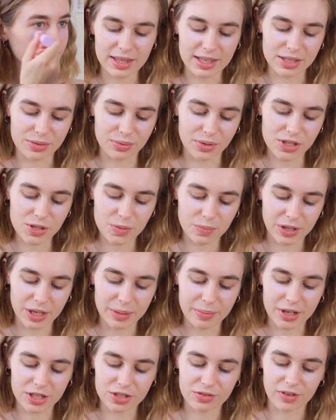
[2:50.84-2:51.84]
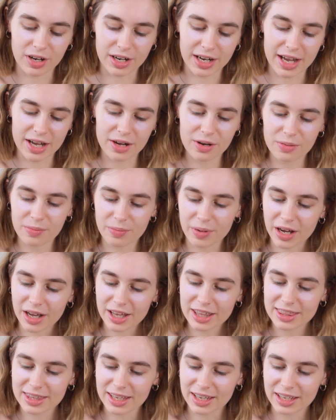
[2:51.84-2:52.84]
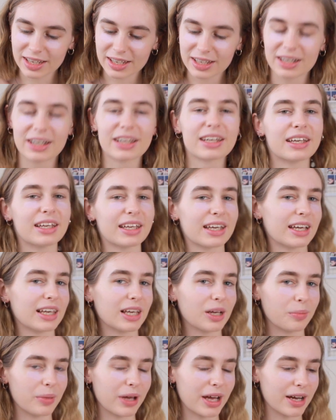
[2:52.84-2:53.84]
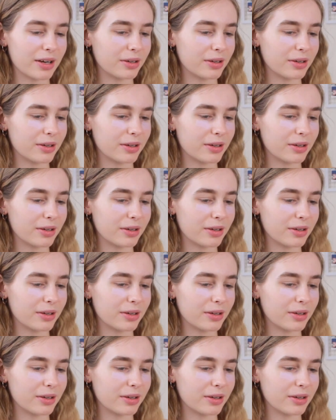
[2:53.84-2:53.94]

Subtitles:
This one's pretty much run out, but I think I can get a little bit